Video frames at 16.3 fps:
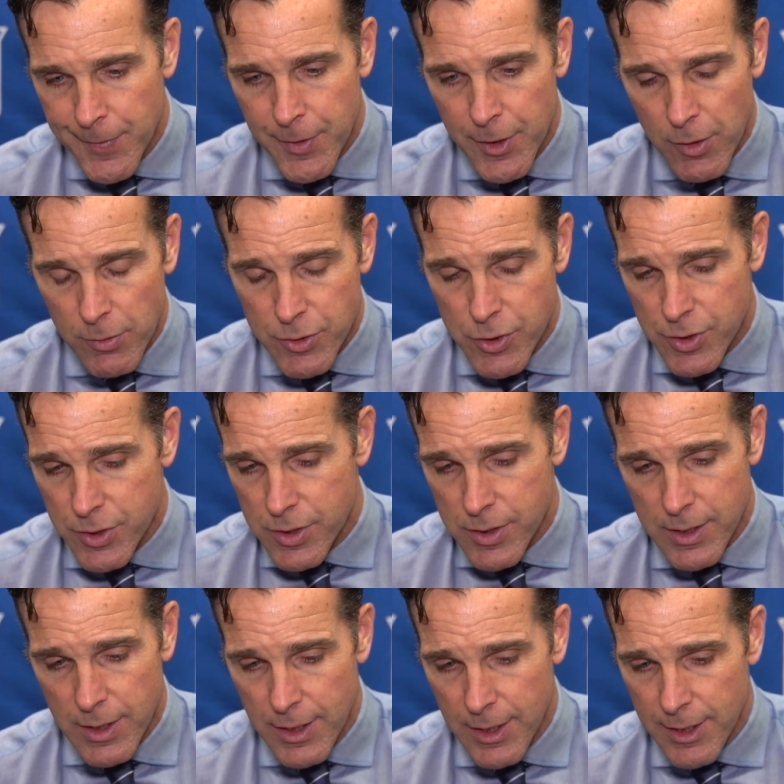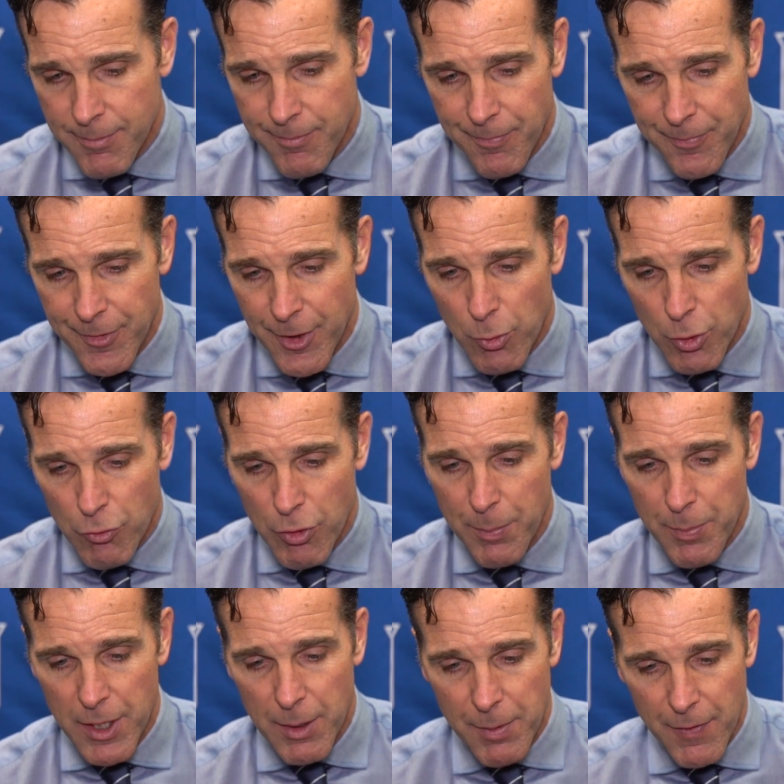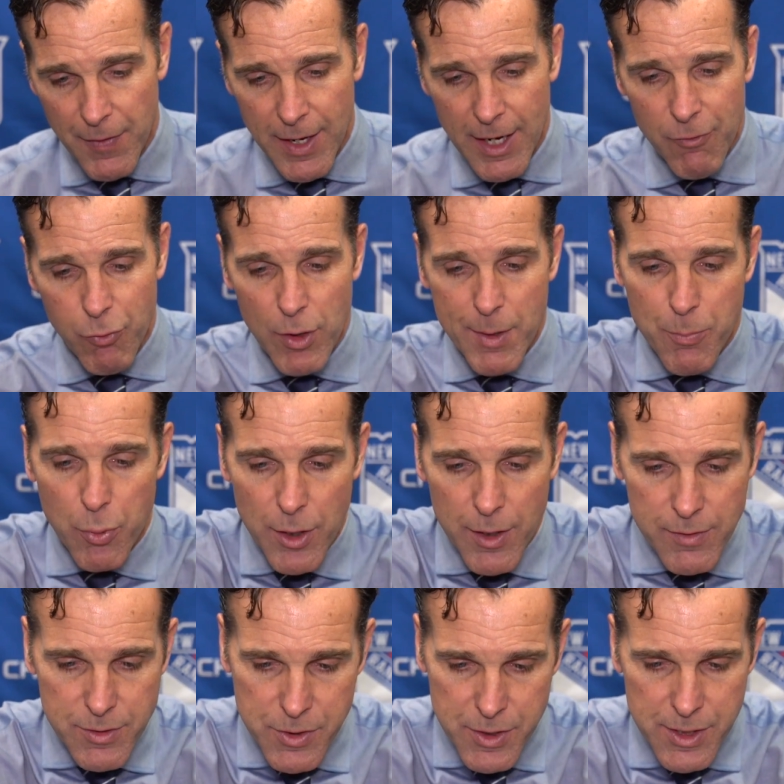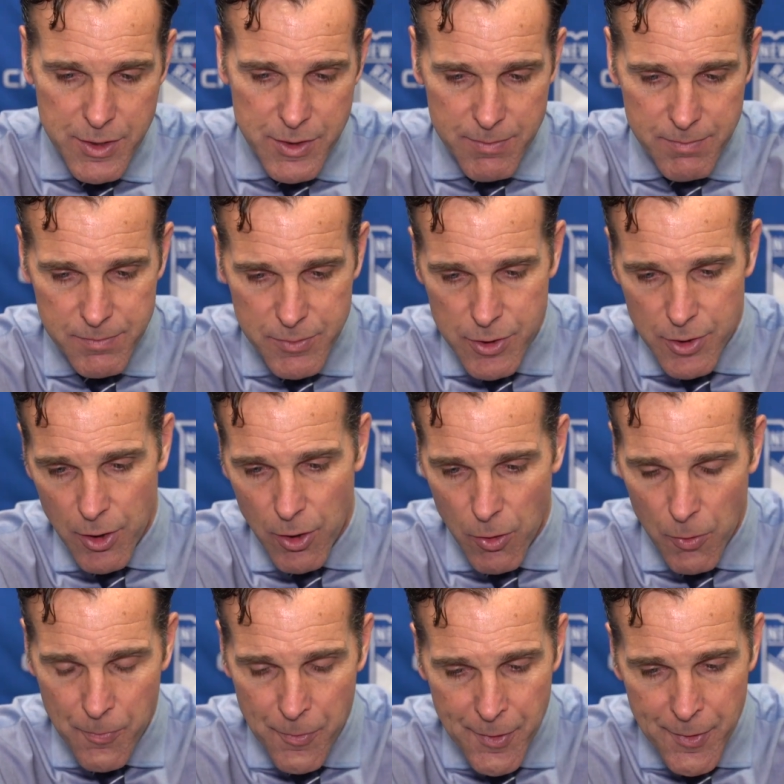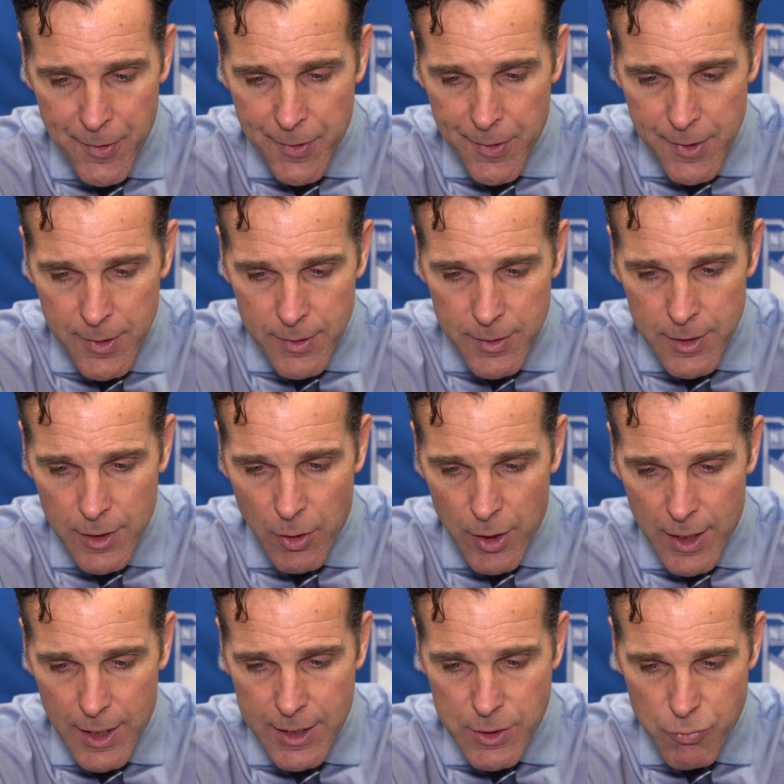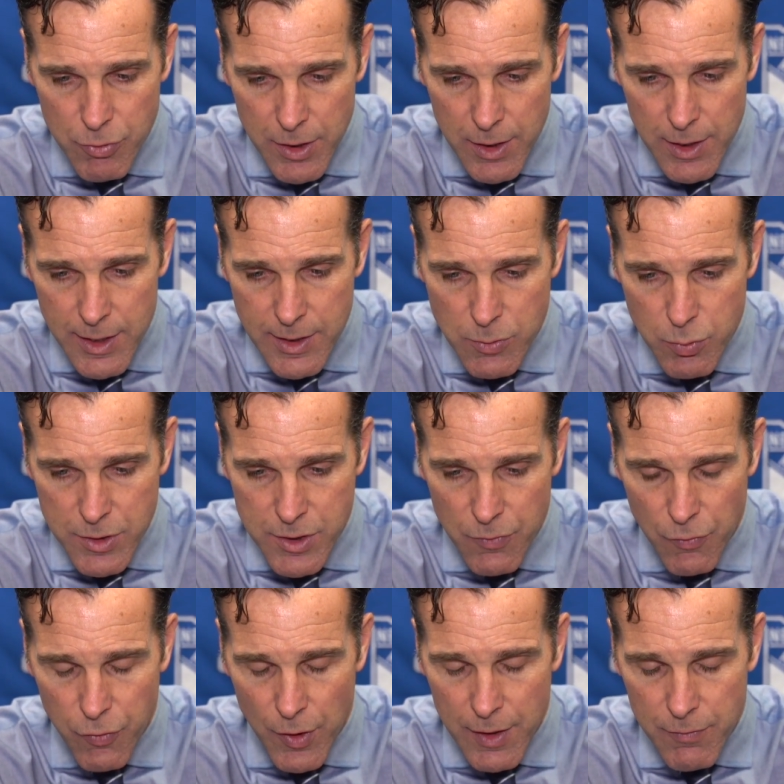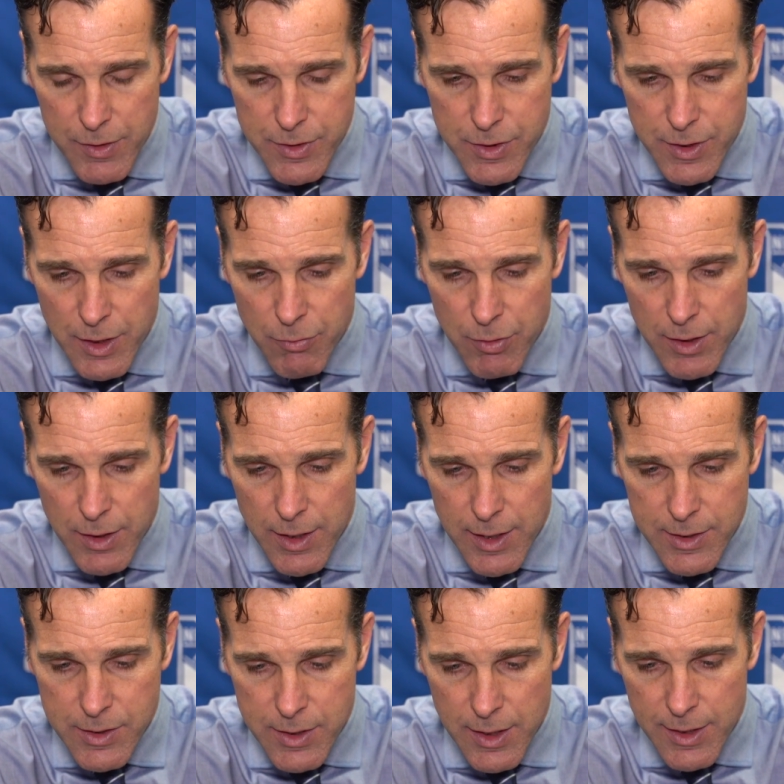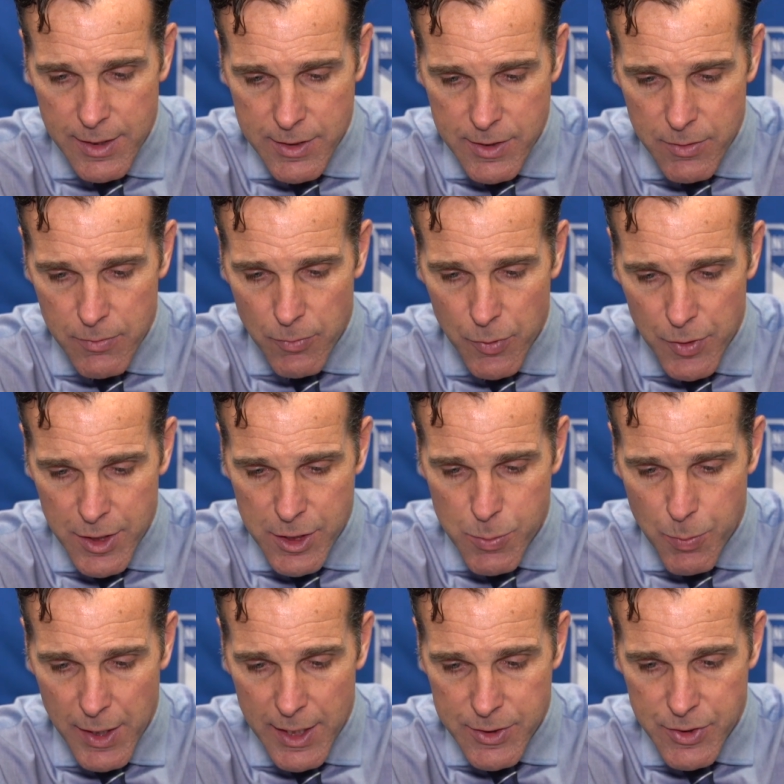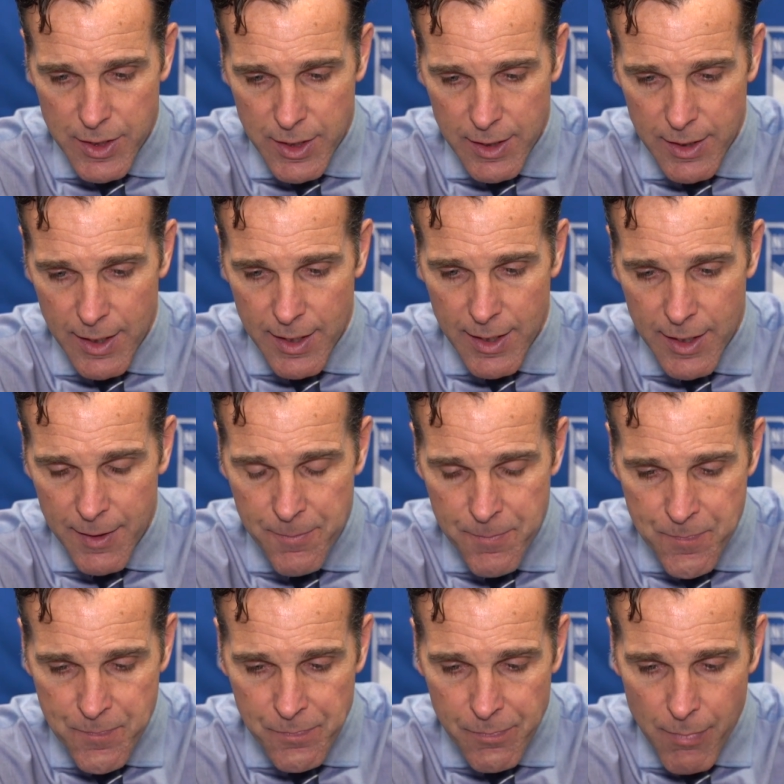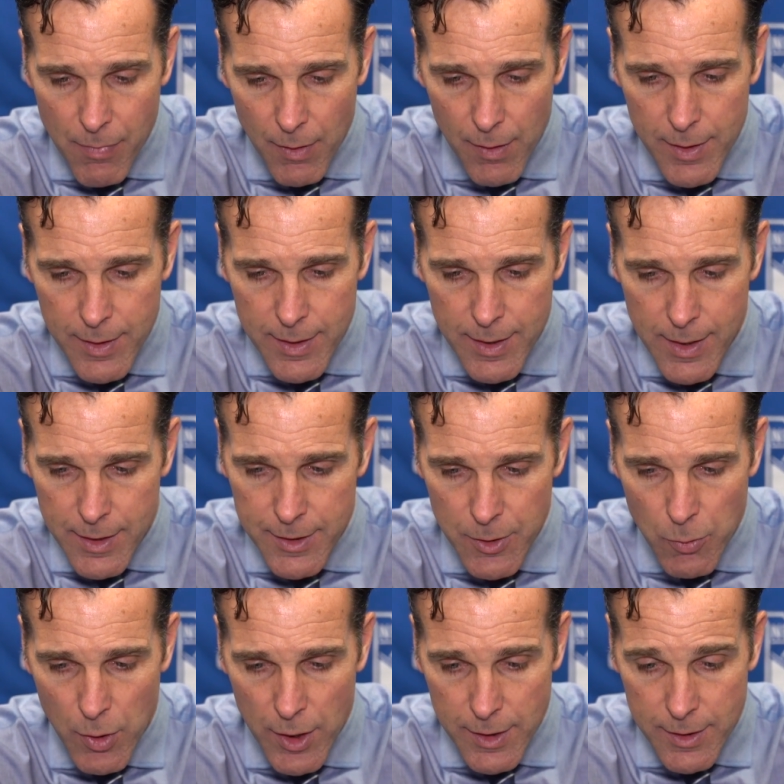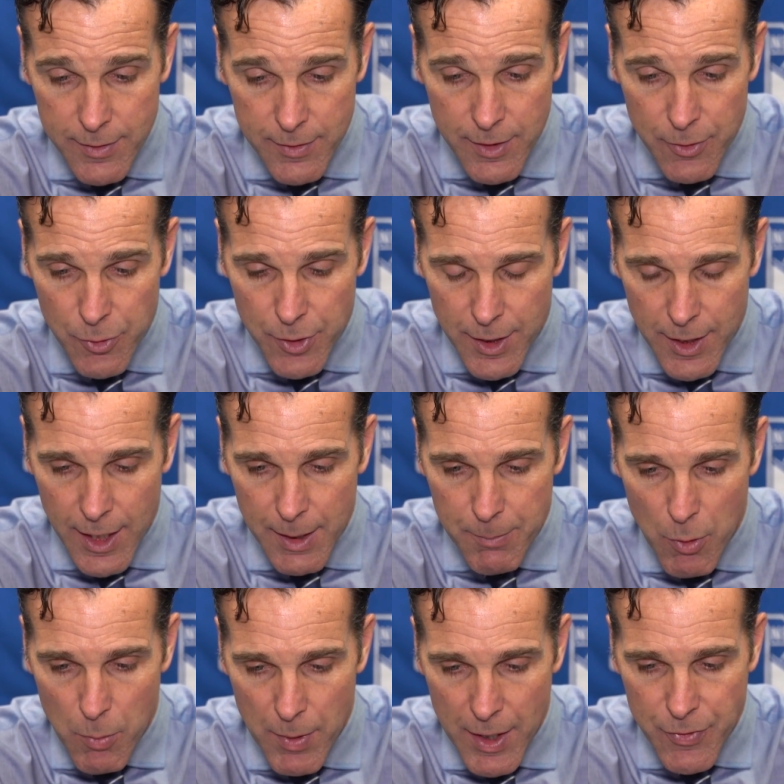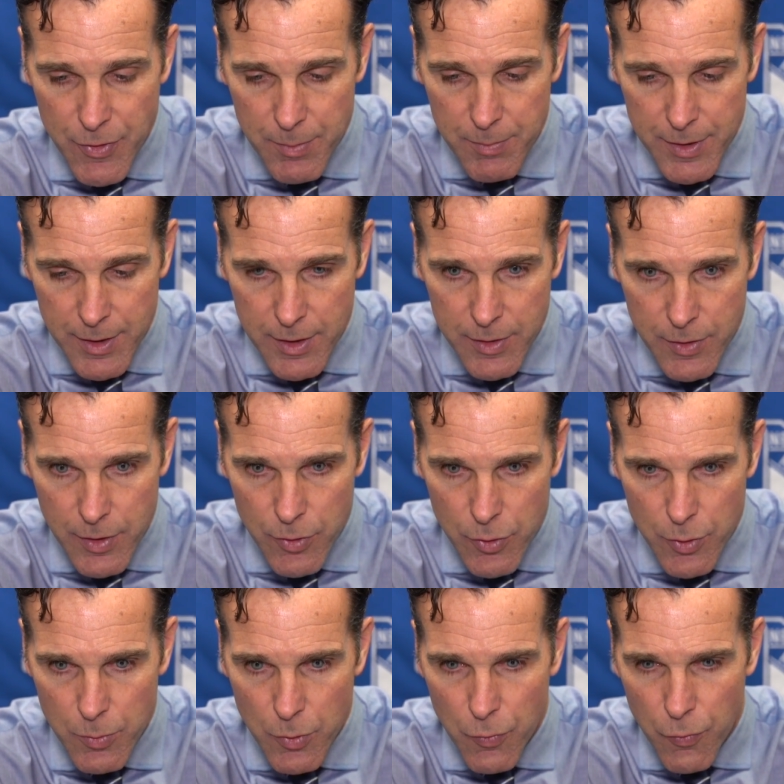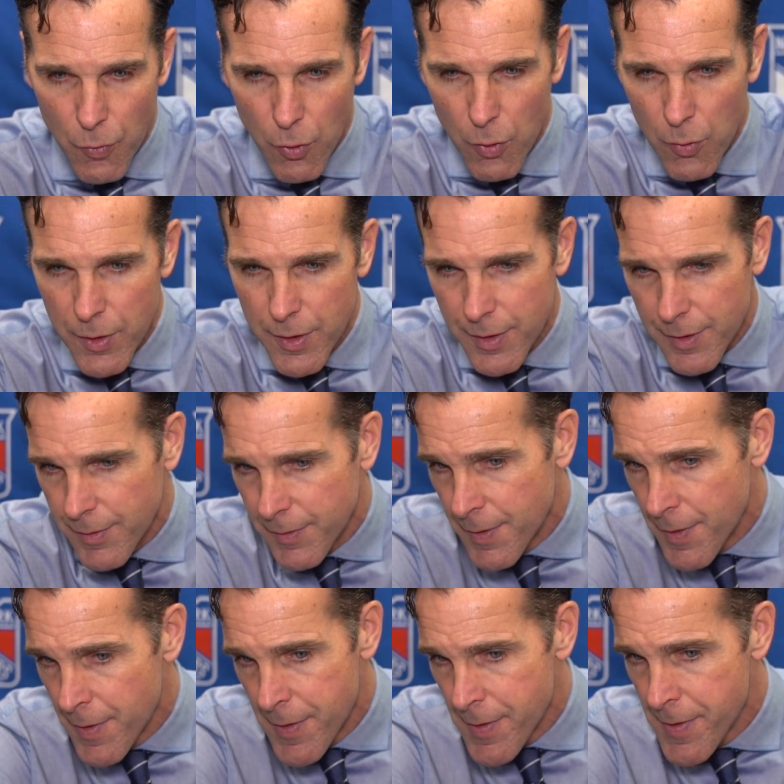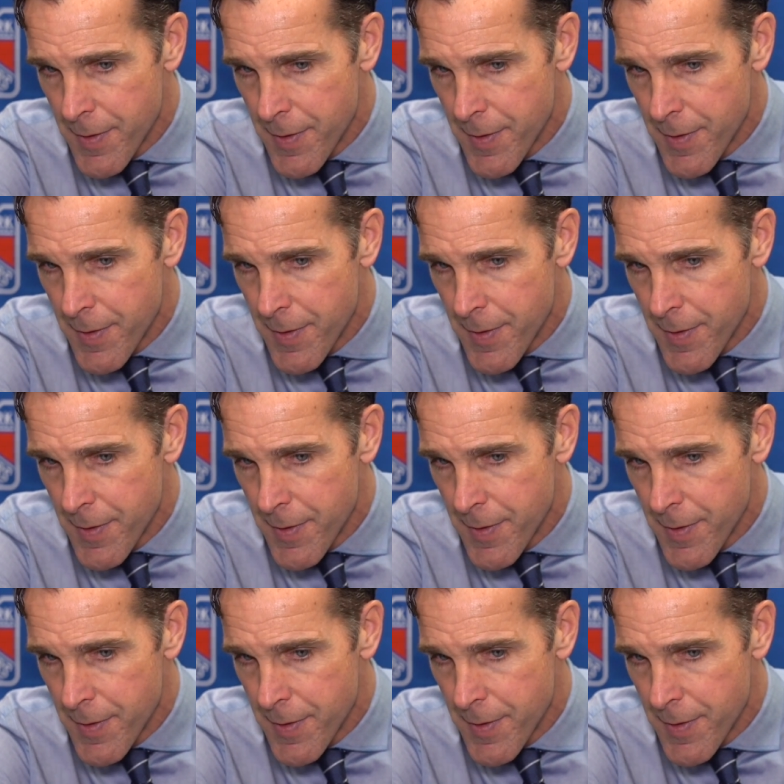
you know it's just uh, you know we're creeping up on the halfway point of the season. So you know our guys realize what's in front of us. They realize that as with each passing day, uh, you want to continue to gain momentum and continue to move forward, and